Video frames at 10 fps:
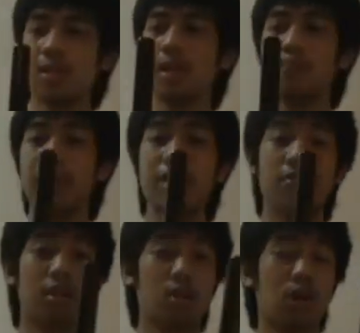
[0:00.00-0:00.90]
Not big
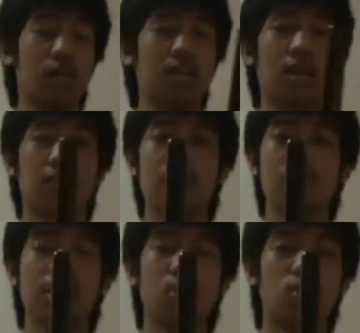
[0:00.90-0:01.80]
for a quarterstaff. I've
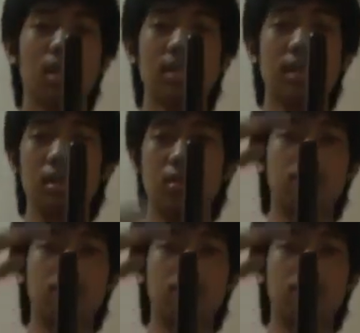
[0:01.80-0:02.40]
seen ones that